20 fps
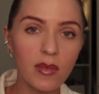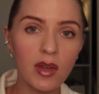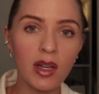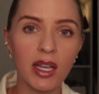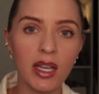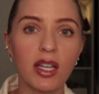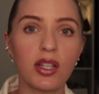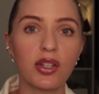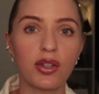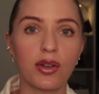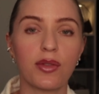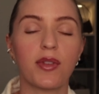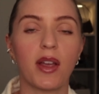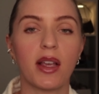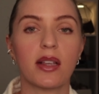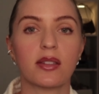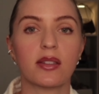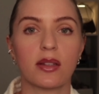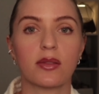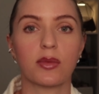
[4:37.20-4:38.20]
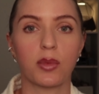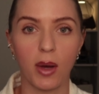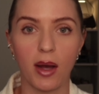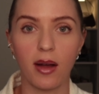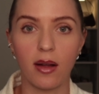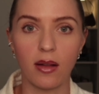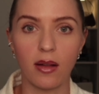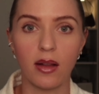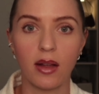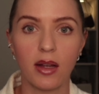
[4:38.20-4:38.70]
in your face as
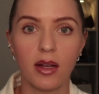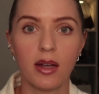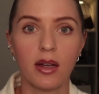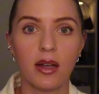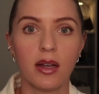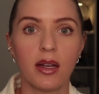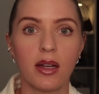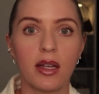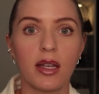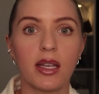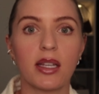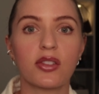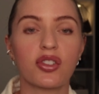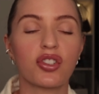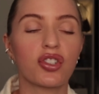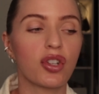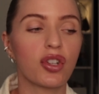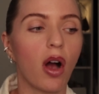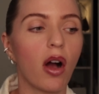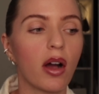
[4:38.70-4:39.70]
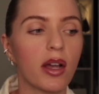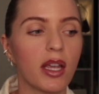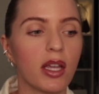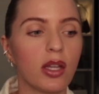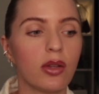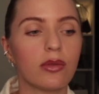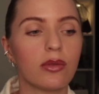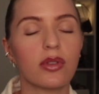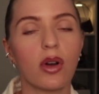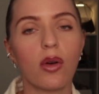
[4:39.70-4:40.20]
well. It's shocking.
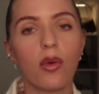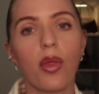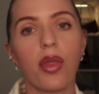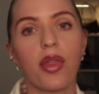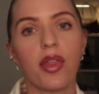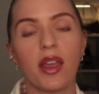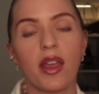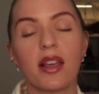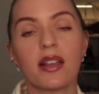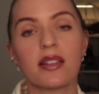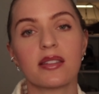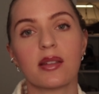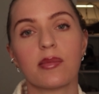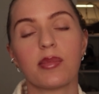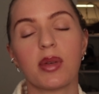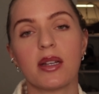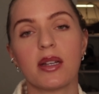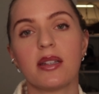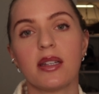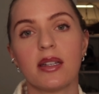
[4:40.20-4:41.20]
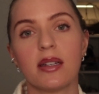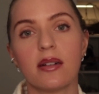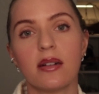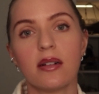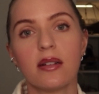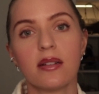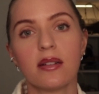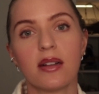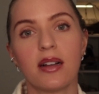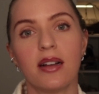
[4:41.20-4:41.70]
You don't think it's a big
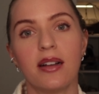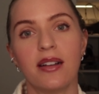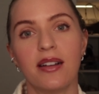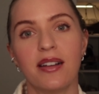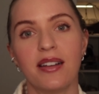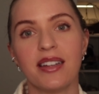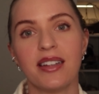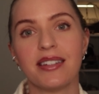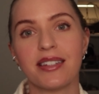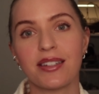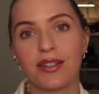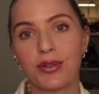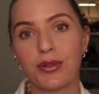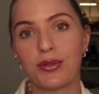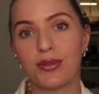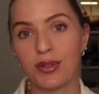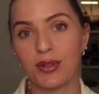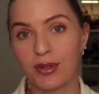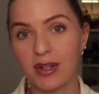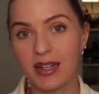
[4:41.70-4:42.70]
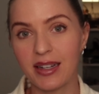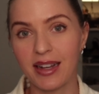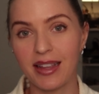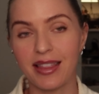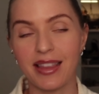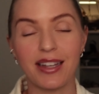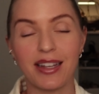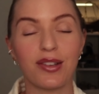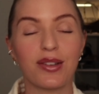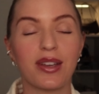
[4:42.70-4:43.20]
deal until you do it,
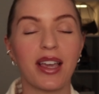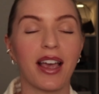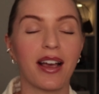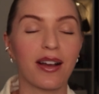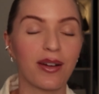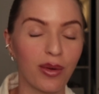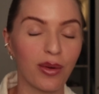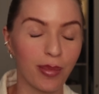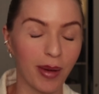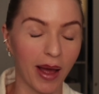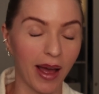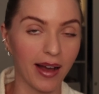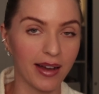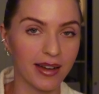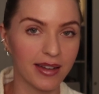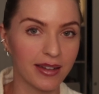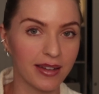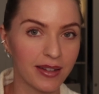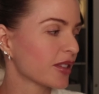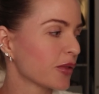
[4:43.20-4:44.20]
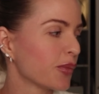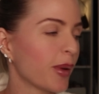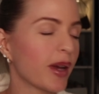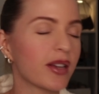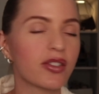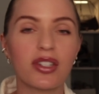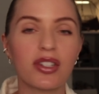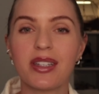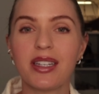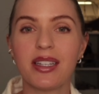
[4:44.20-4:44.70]
and then you can't go back.
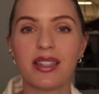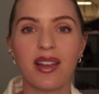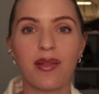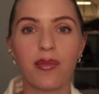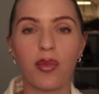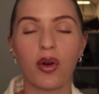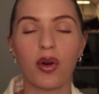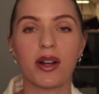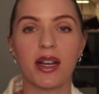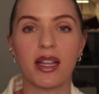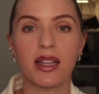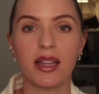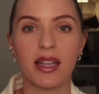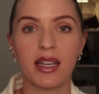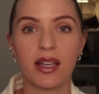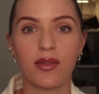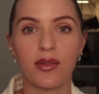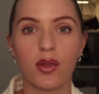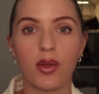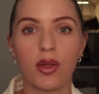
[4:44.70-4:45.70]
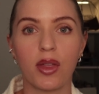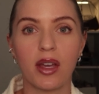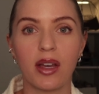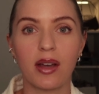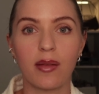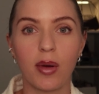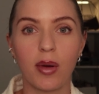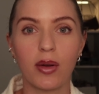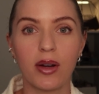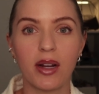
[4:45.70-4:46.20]
Especially in the morning. Like if you think
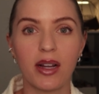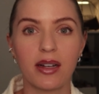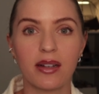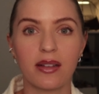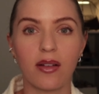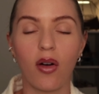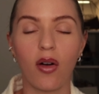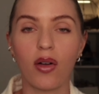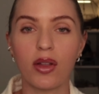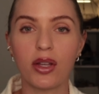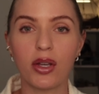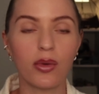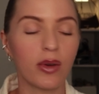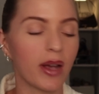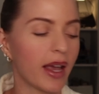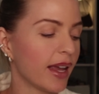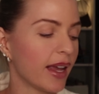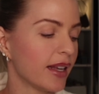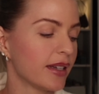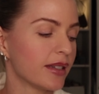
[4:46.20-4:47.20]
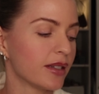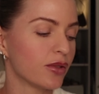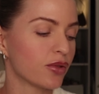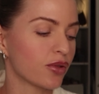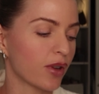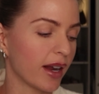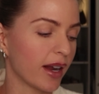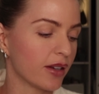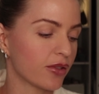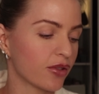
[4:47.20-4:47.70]
about it, all you ate and
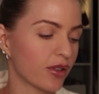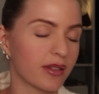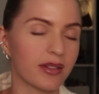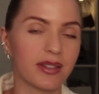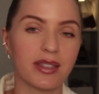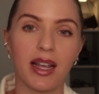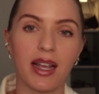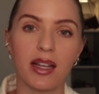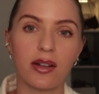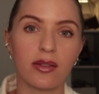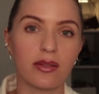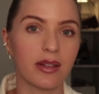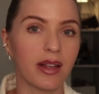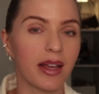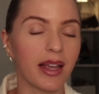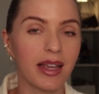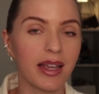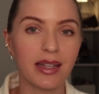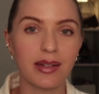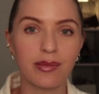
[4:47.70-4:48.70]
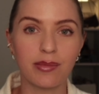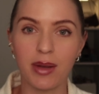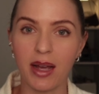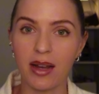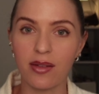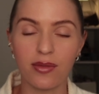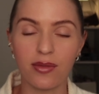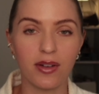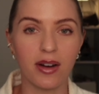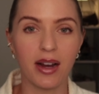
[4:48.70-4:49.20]
drank during the day, you're laying in
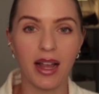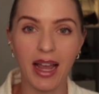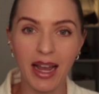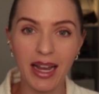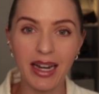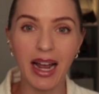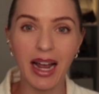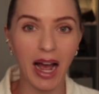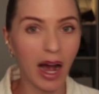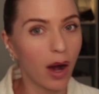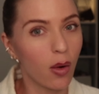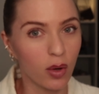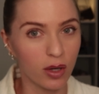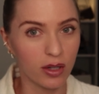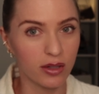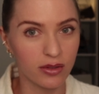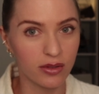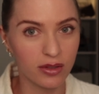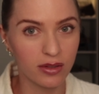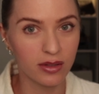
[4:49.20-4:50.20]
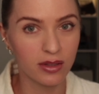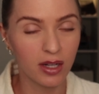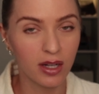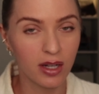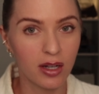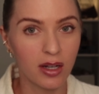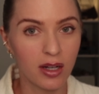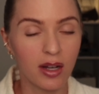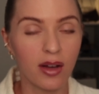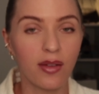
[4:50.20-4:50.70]
bed for 8 hours
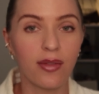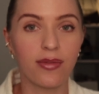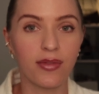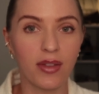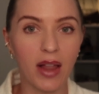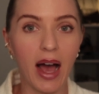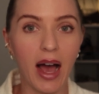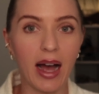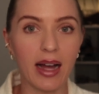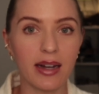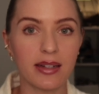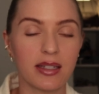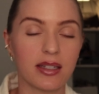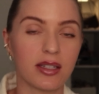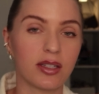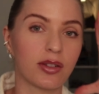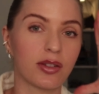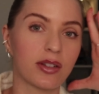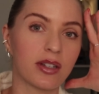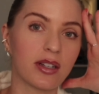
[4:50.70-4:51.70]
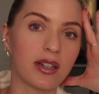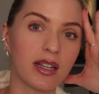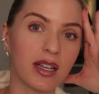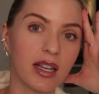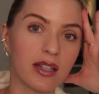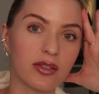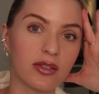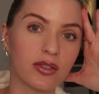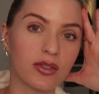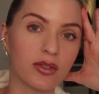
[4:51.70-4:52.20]
flat. You're gonna
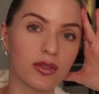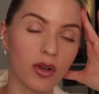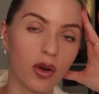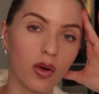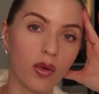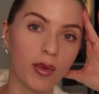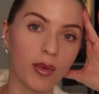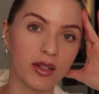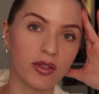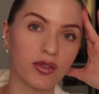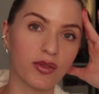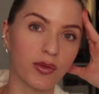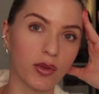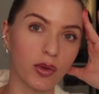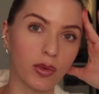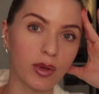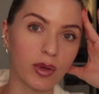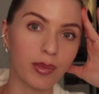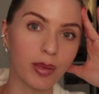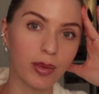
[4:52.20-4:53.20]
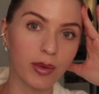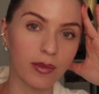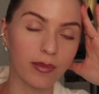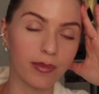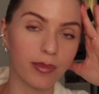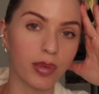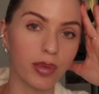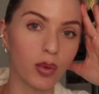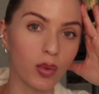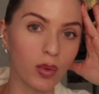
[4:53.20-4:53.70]
get so much fluid
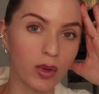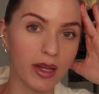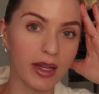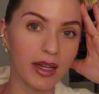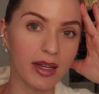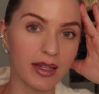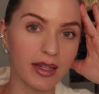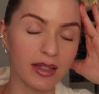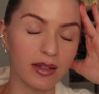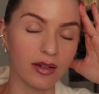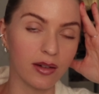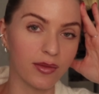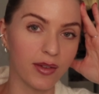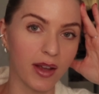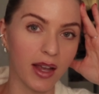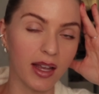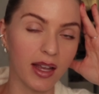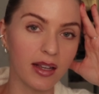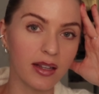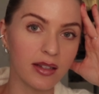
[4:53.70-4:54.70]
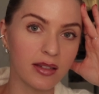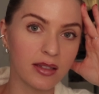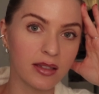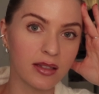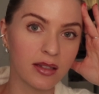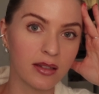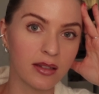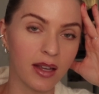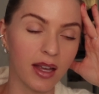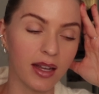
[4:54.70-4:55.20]
pooling in your
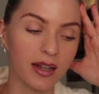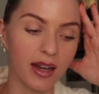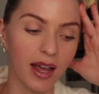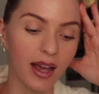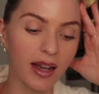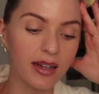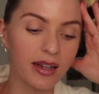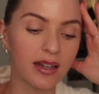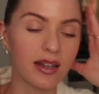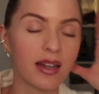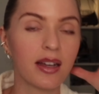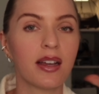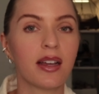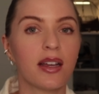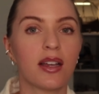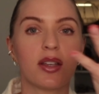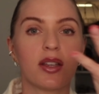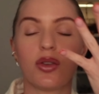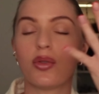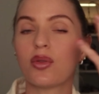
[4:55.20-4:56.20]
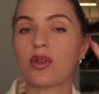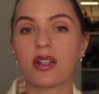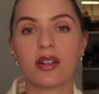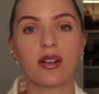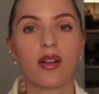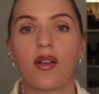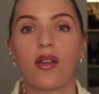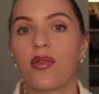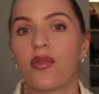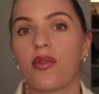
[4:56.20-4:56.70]
face and neck. You
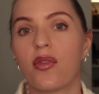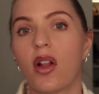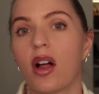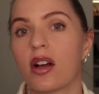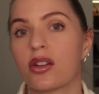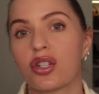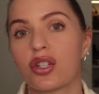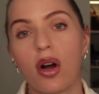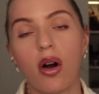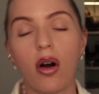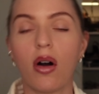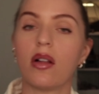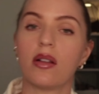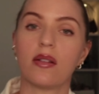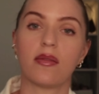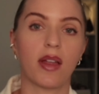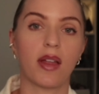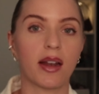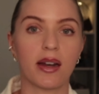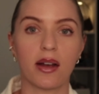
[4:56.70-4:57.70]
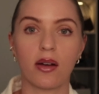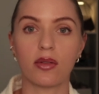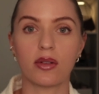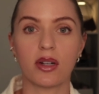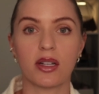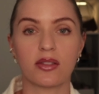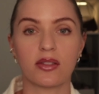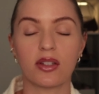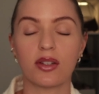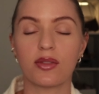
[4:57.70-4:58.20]
can flush all of that
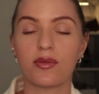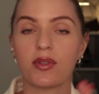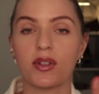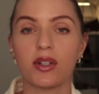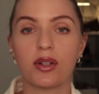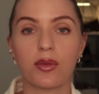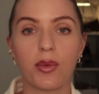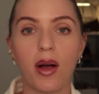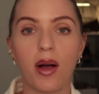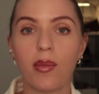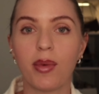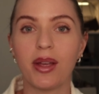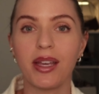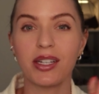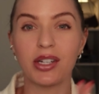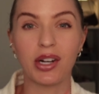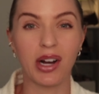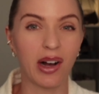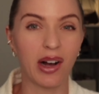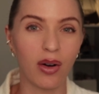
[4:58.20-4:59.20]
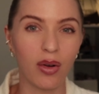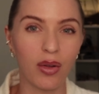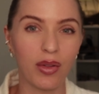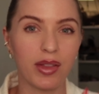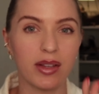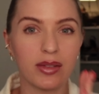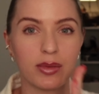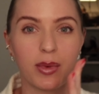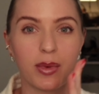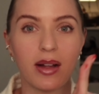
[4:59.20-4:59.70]
out. It's good for your well-being, your health,
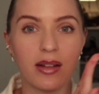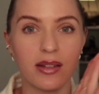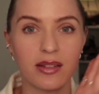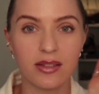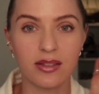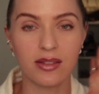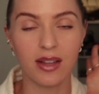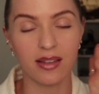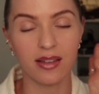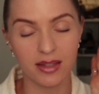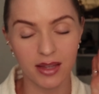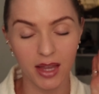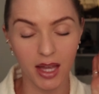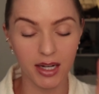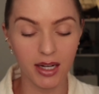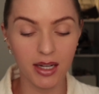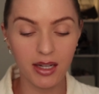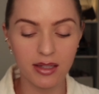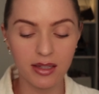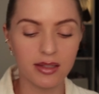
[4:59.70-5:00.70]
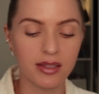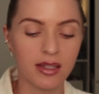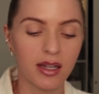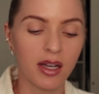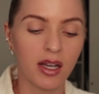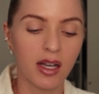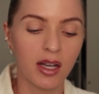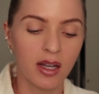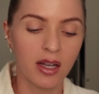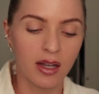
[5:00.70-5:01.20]
as well as aesthetics.
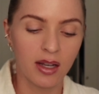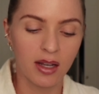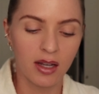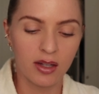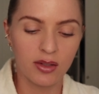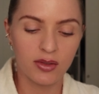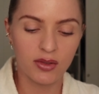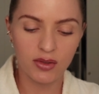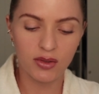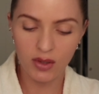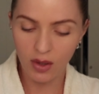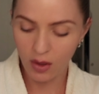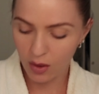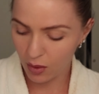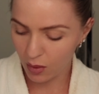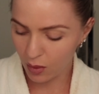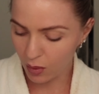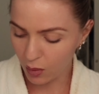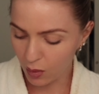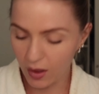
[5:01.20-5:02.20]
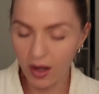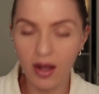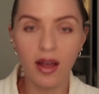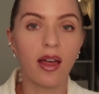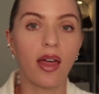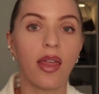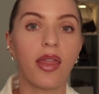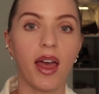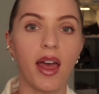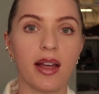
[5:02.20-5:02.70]
So
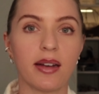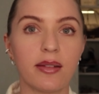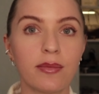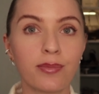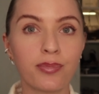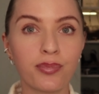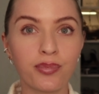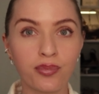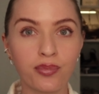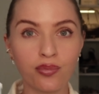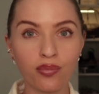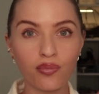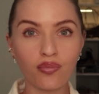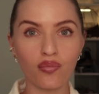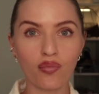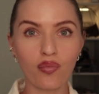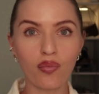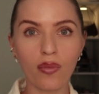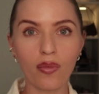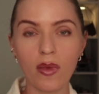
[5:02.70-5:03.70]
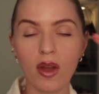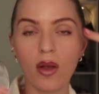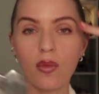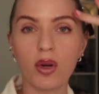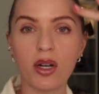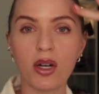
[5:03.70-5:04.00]
then we're